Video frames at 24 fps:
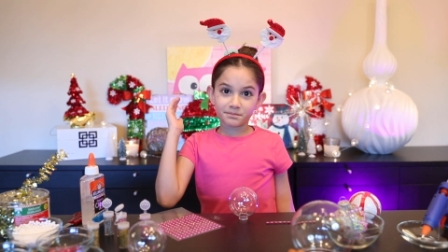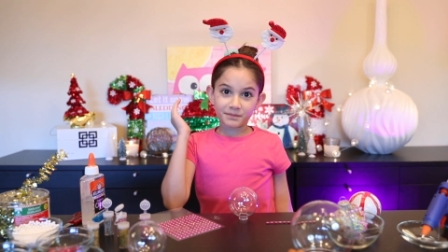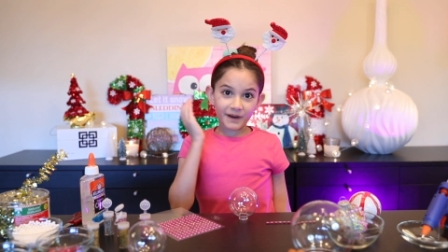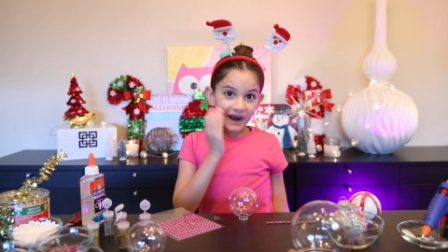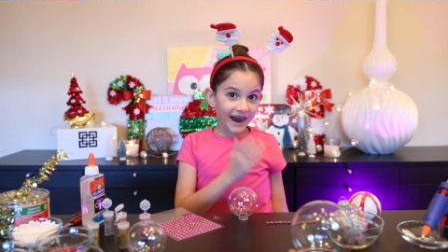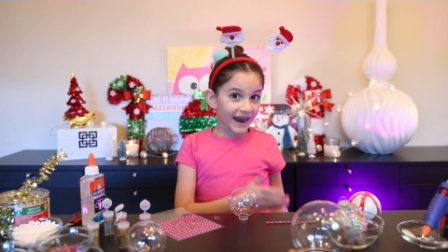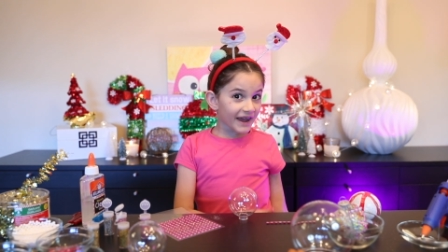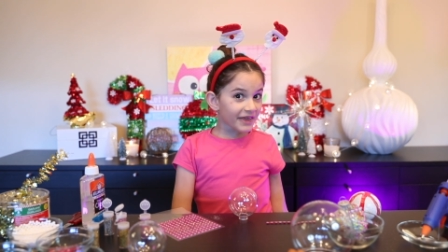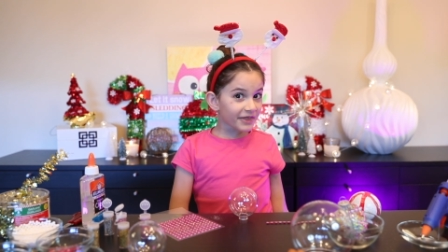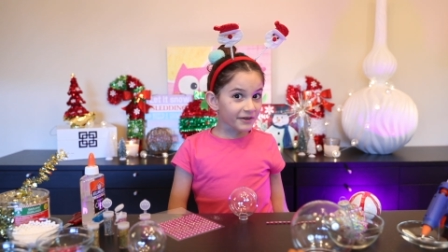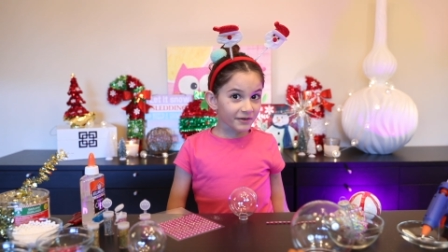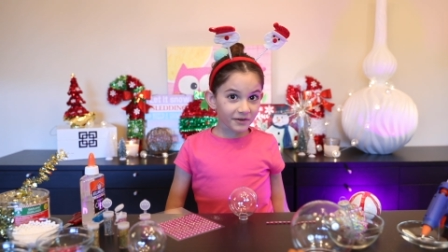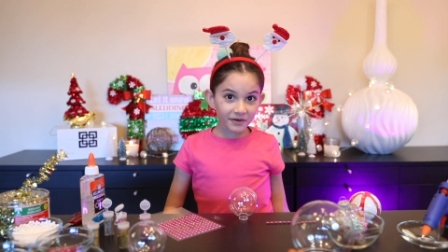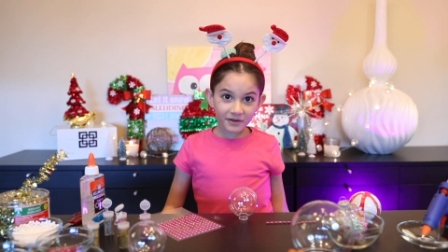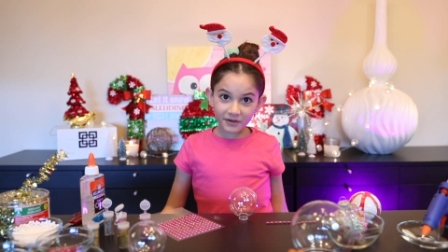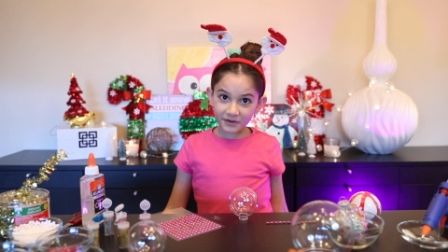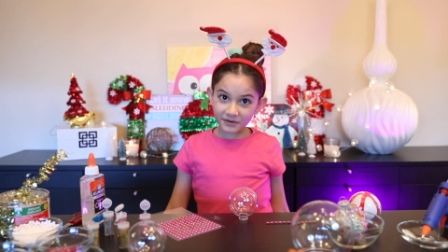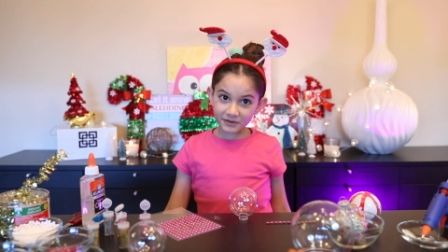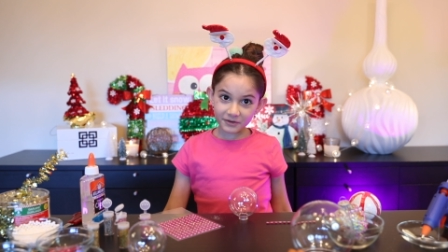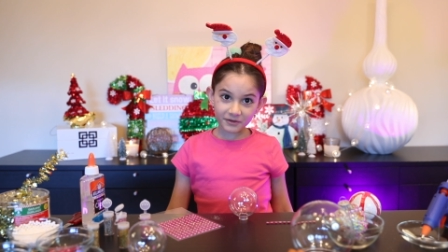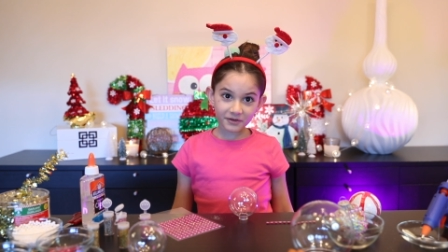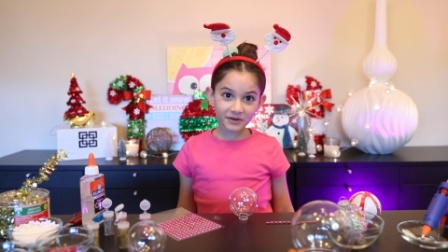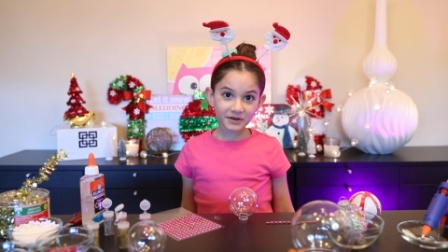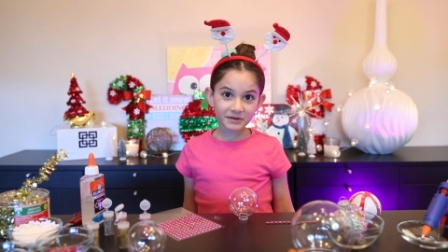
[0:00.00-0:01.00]
buy their
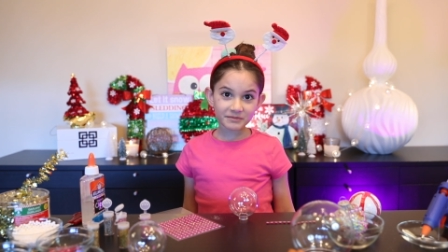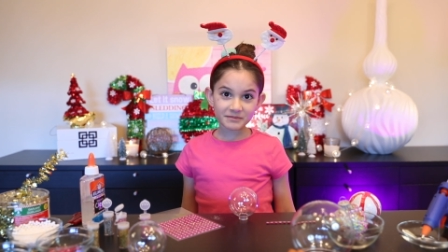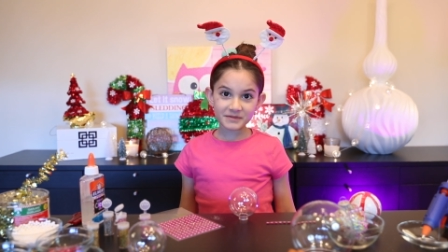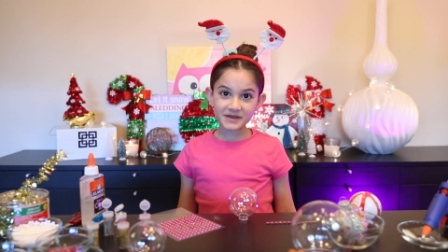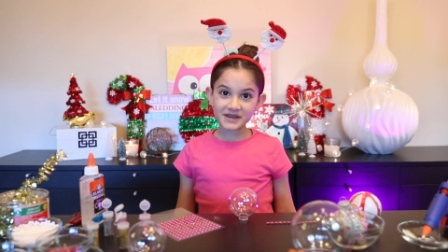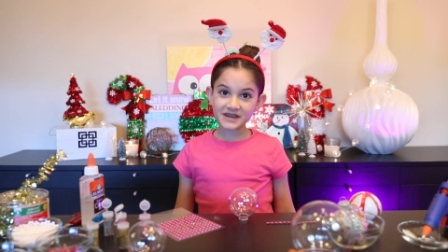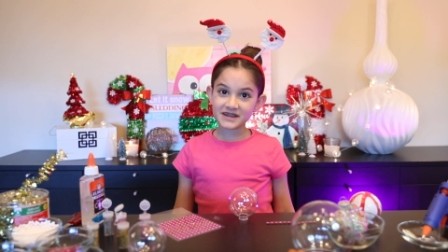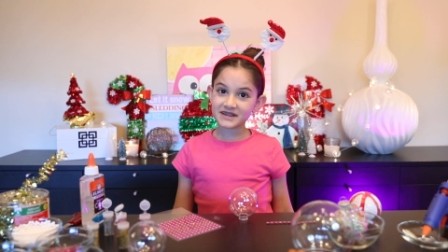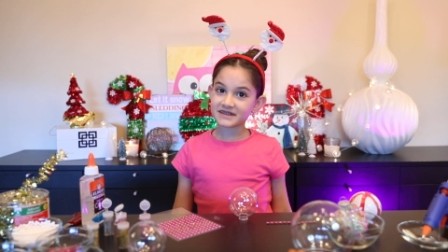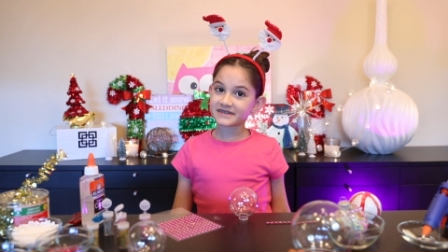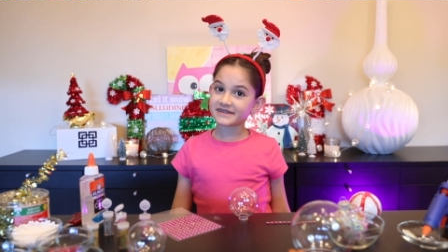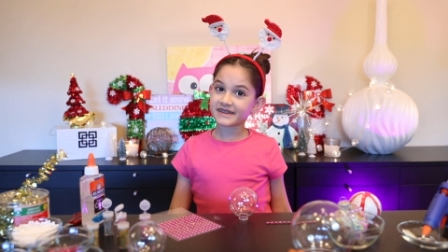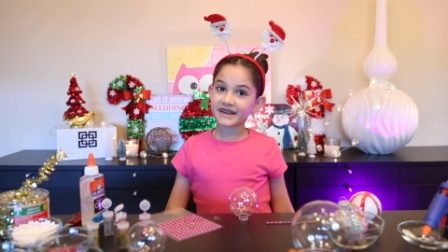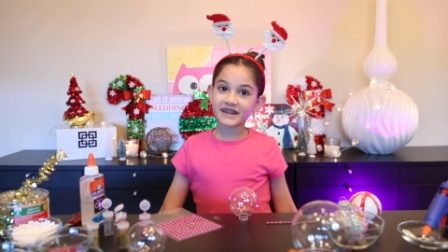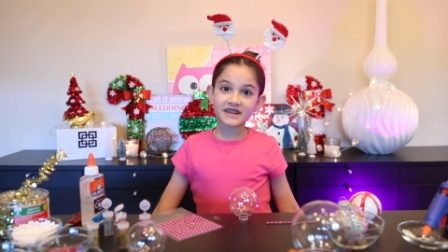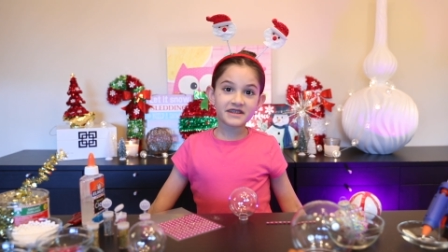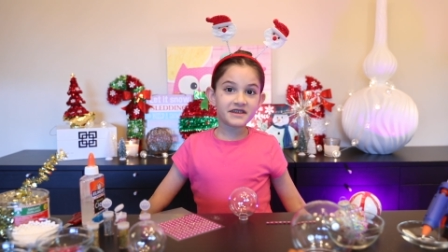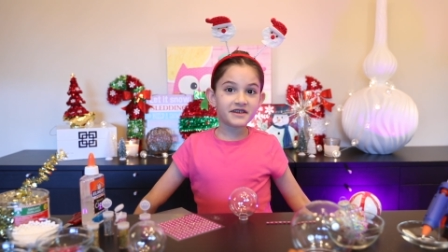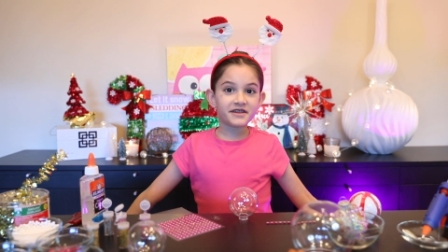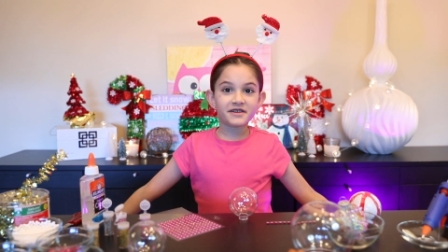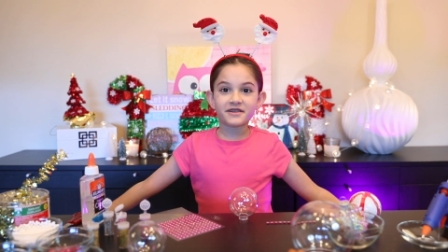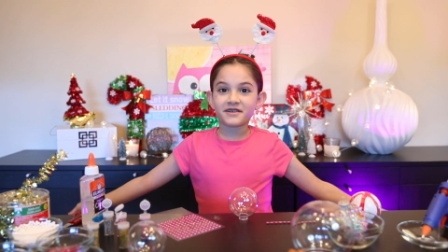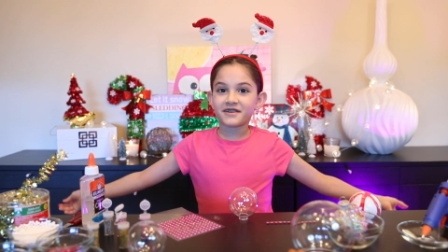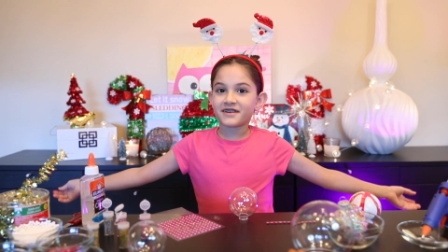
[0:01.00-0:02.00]
own ornaments and
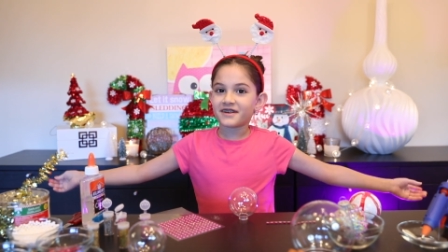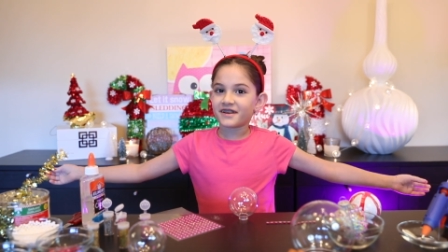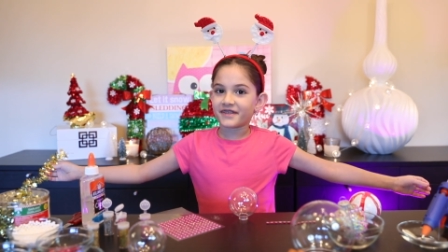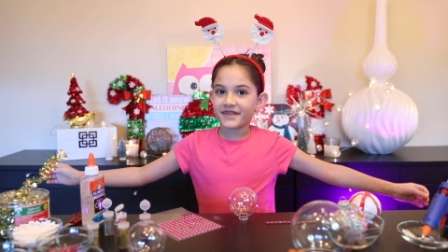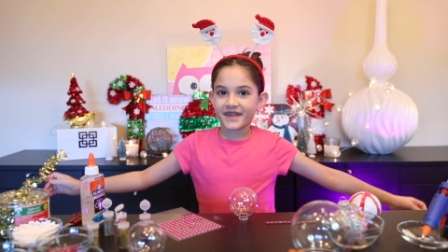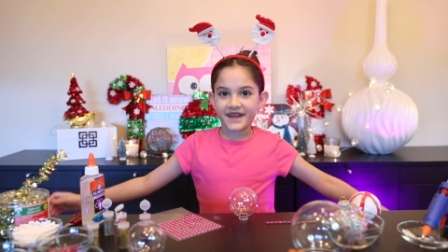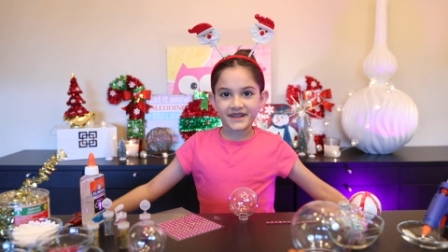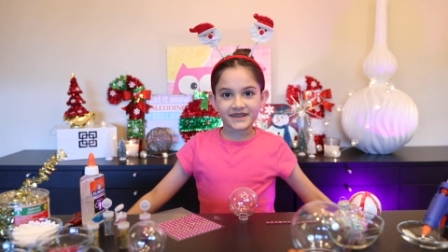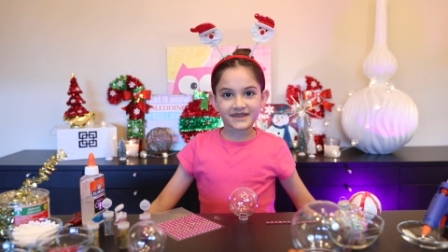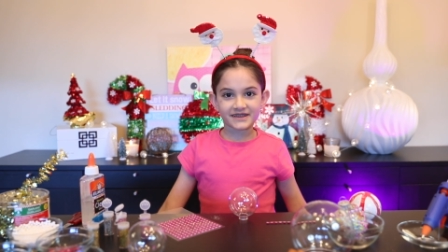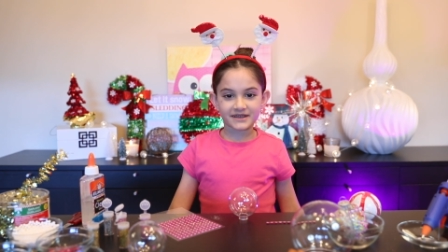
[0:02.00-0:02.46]
you know all that